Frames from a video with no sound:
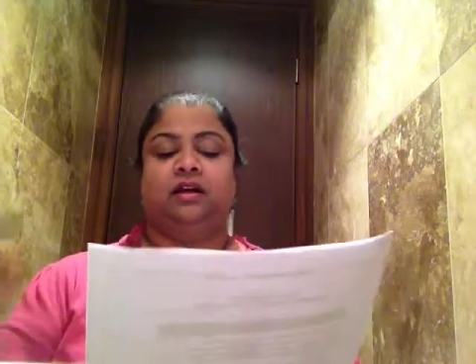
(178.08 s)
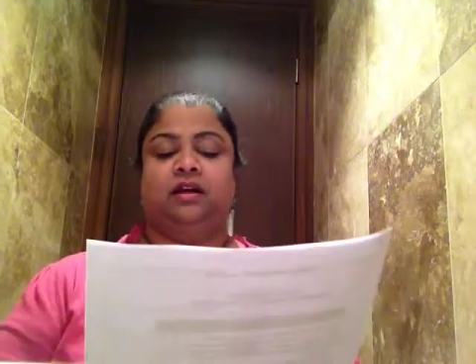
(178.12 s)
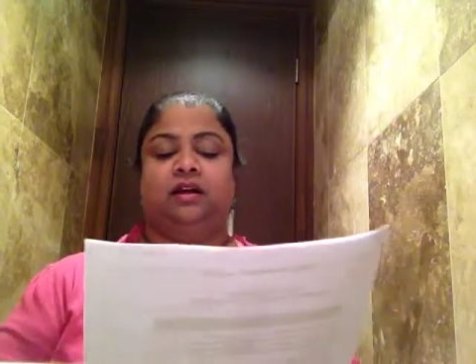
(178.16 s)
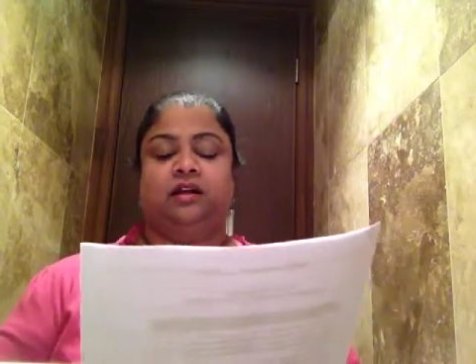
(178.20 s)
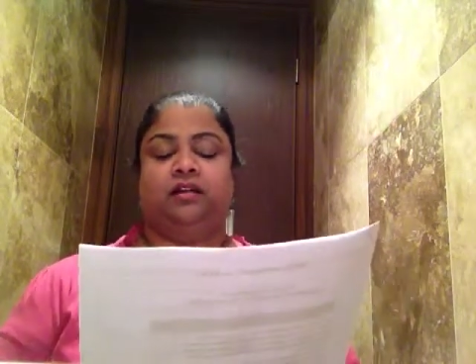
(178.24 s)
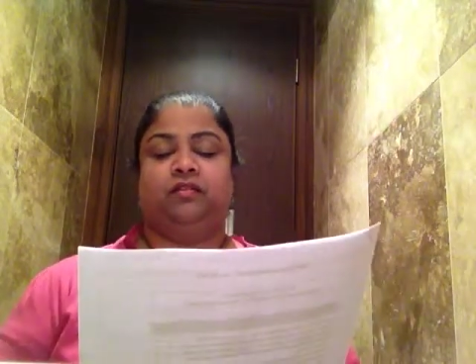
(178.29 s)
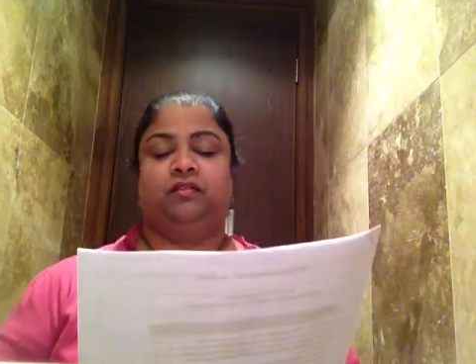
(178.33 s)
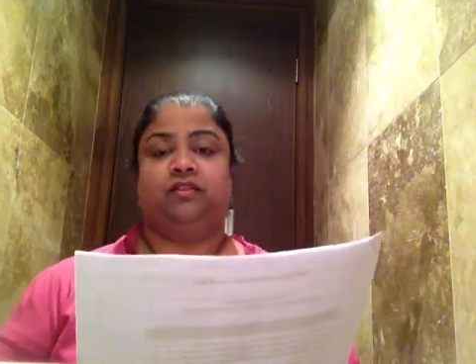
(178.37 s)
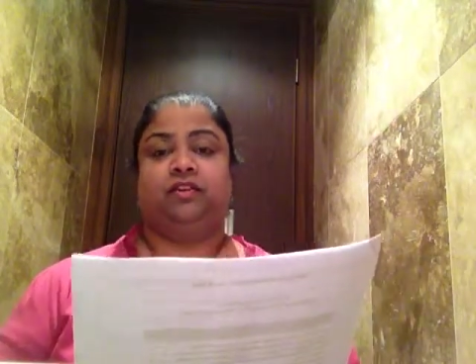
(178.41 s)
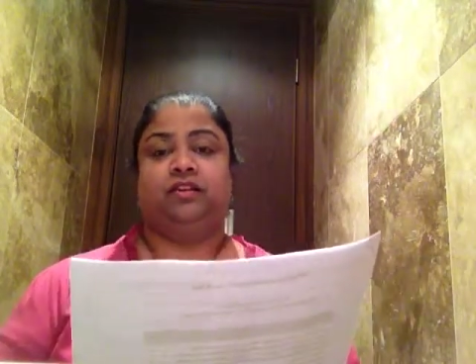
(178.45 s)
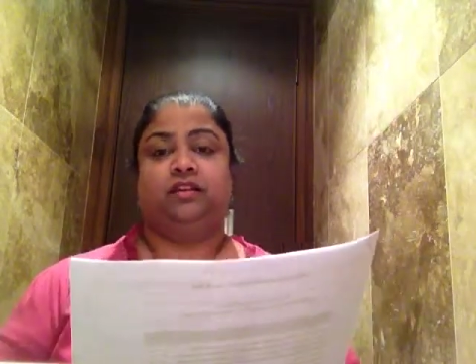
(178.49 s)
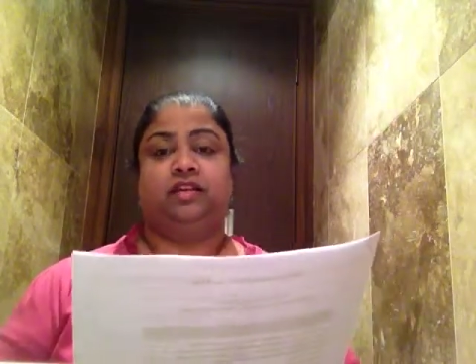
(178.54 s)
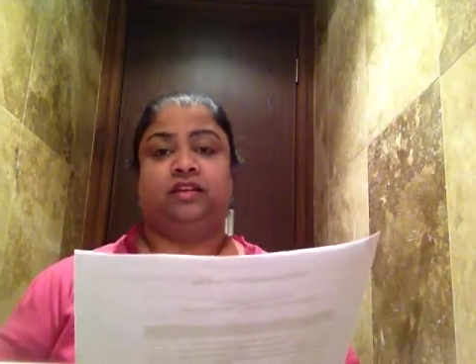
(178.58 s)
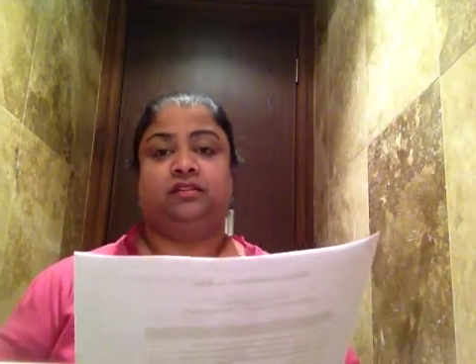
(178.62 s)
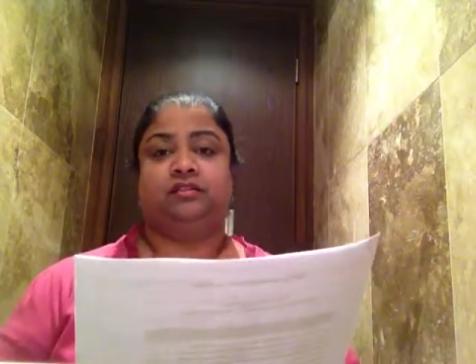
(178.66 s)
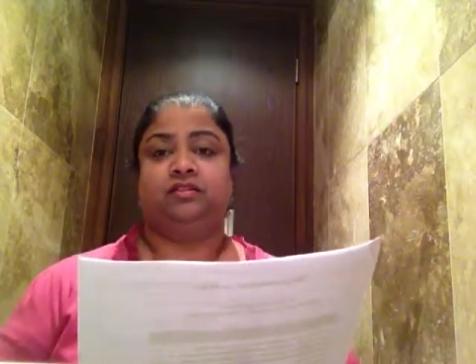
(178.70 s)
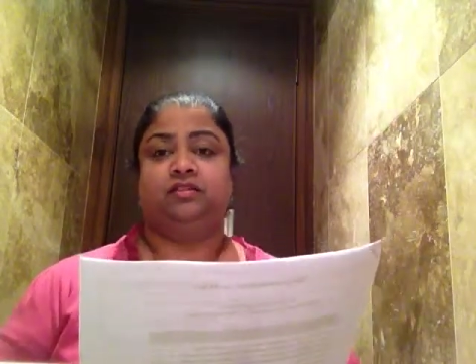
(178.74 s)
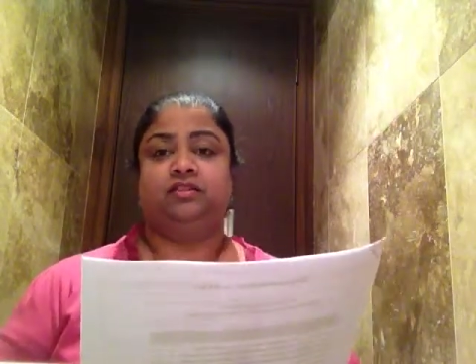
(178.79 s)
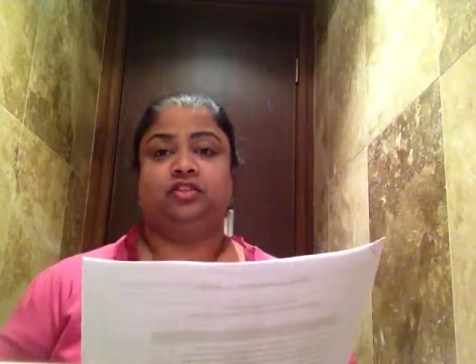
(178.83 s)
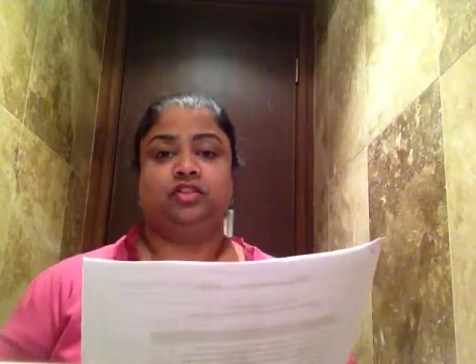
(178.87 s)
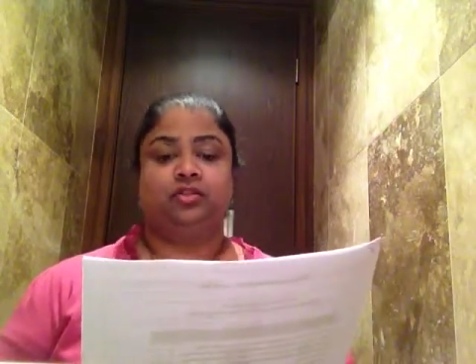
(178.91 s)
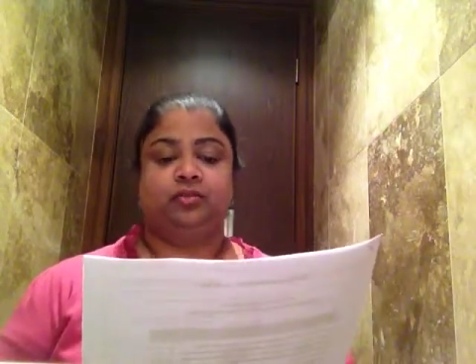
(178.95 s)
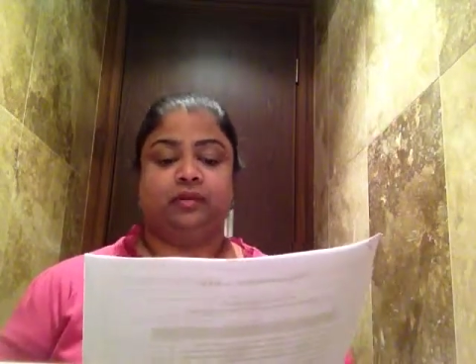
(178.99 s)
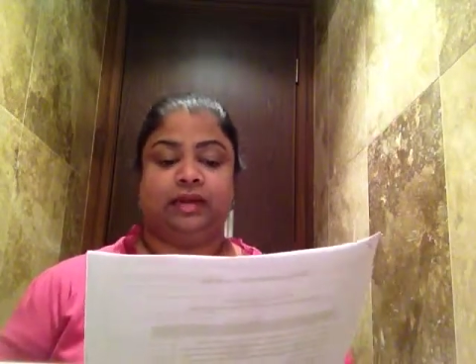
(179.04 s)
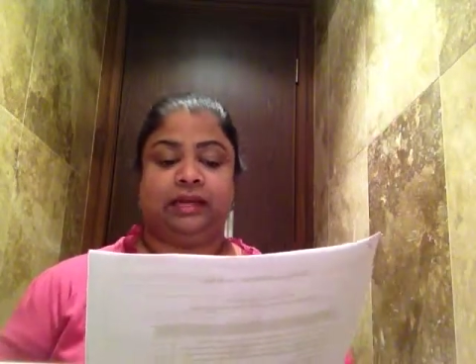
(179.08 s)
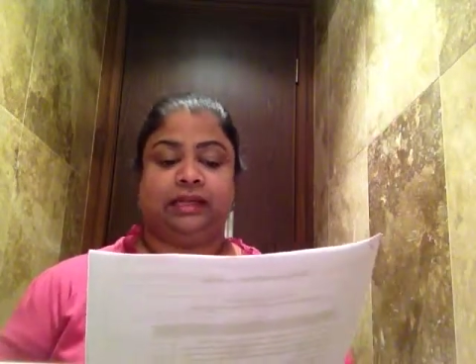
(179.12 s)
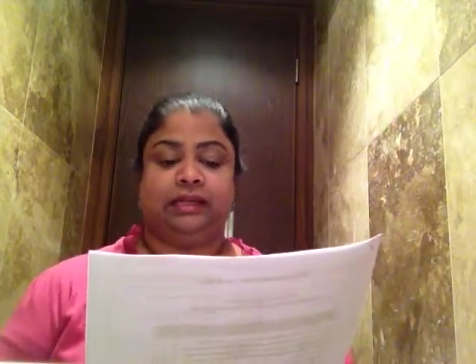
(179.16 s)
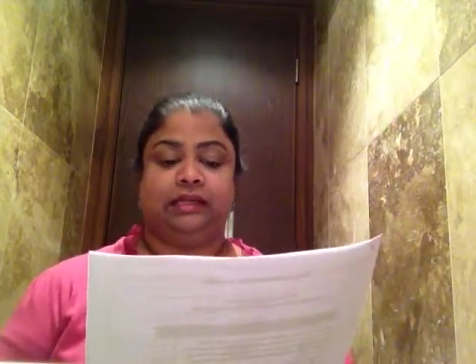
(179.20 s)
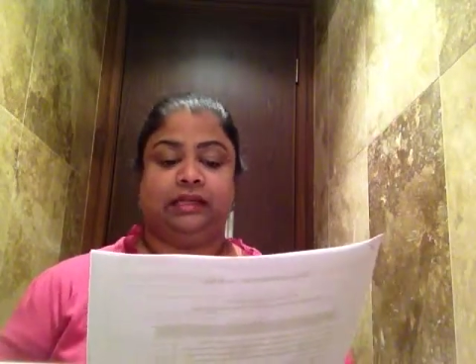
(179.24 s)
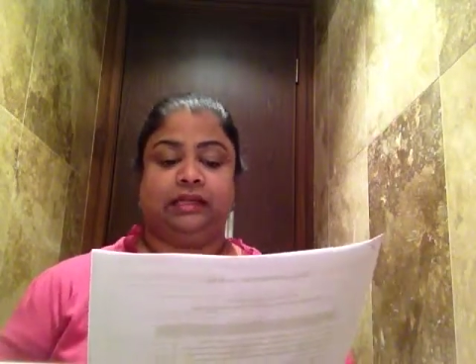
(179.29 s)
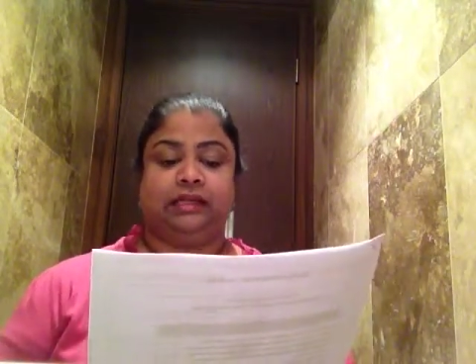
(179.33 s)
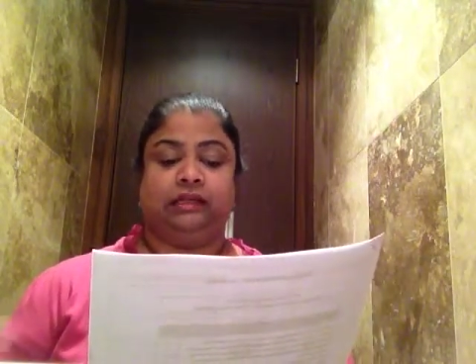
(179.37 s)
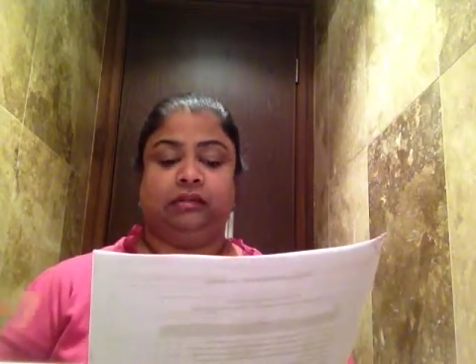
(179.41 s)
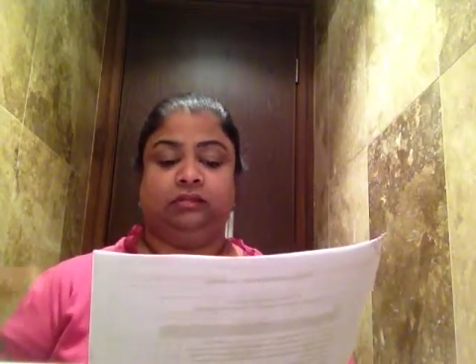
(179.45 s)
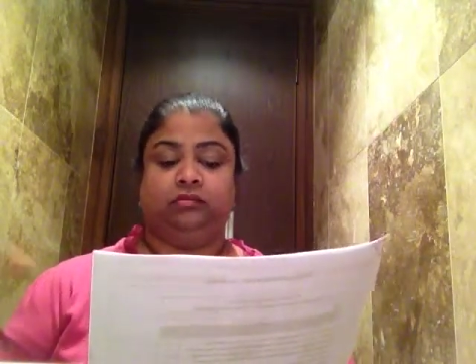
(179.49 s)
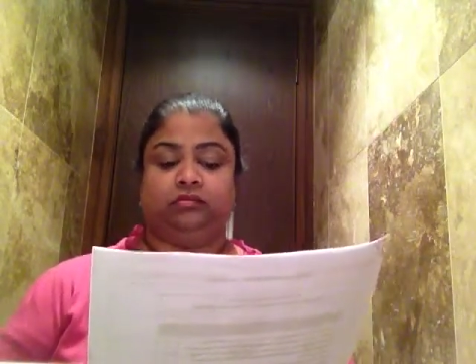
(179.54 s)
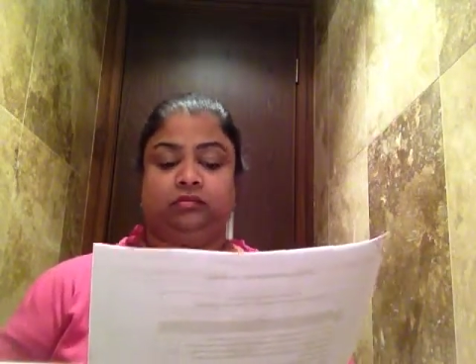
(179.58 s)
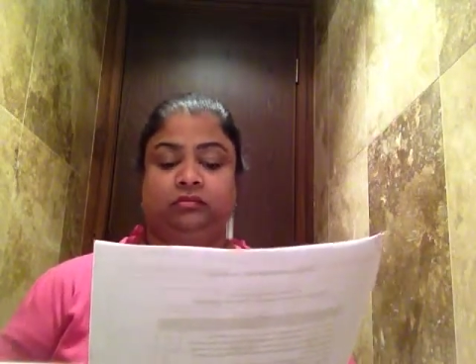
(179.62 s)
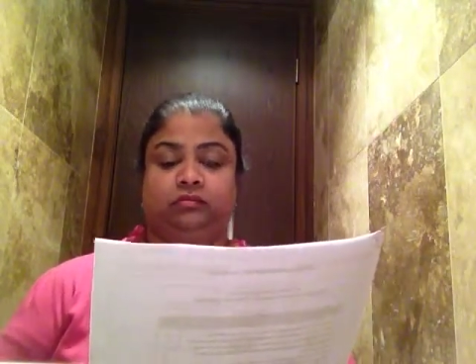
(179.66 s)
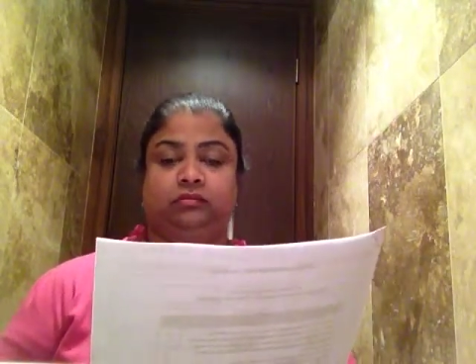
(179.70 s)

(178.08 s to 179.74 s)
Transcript: If it doesn't show any